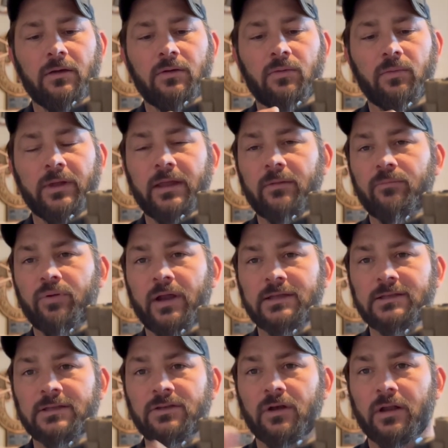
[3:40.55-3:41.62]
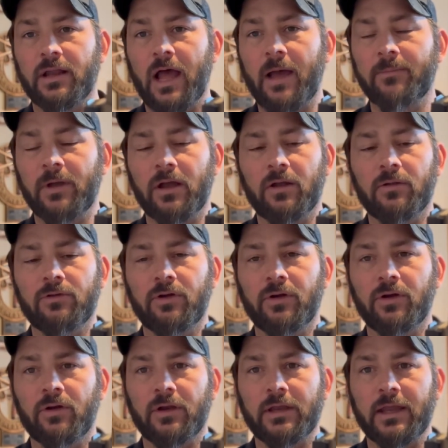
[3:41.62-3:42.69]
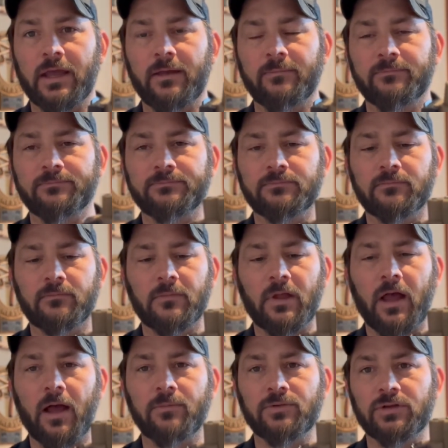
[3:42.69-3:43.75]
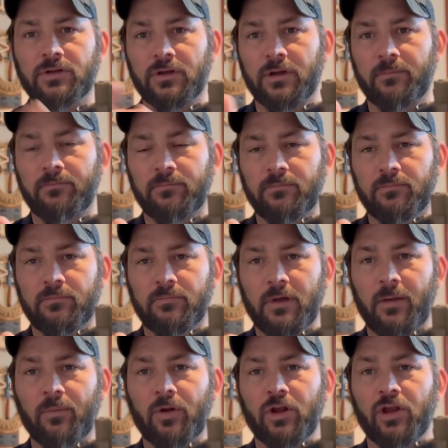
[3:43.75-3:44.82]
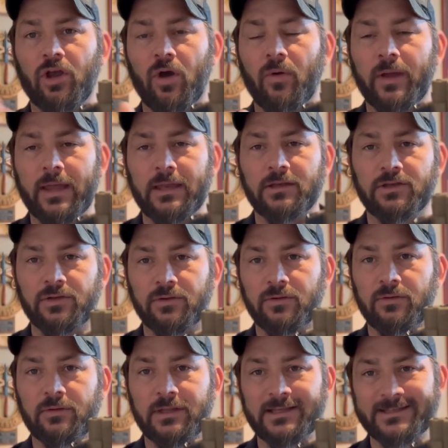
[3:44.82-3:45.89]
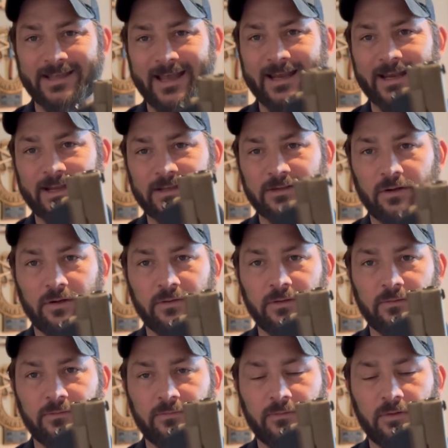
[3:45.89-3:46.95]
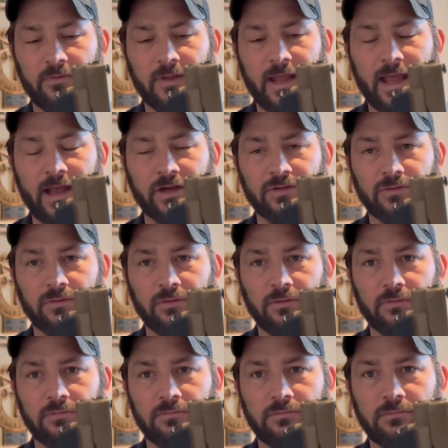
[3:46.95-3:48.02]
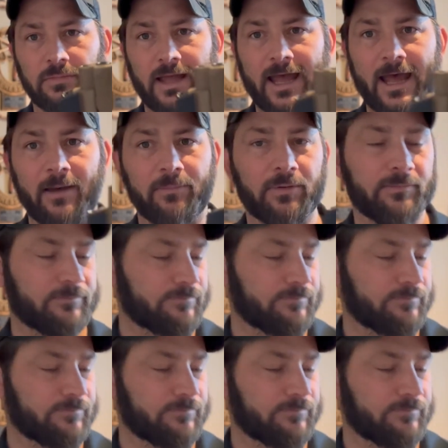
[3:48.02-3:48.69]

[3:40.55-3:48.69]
we can press this on. I'm not going to turn it on yet. I'm going to go into the settings on the actual app.